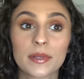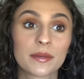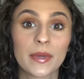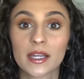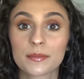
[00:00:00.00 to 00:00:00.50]

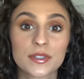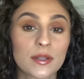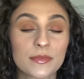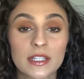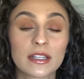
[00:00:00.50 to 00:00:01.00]
Like makeup is
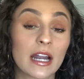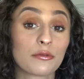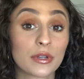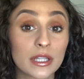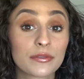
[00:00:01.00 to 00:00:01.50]
something that I
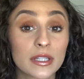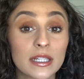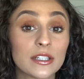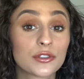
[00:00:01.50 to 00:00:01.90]
really